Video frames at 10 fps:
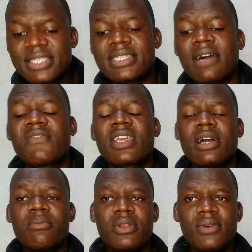East
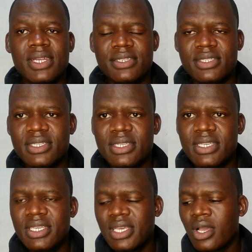African breweries.
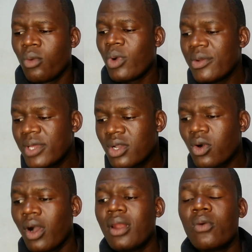When we
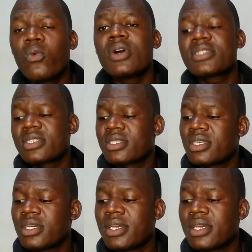recall what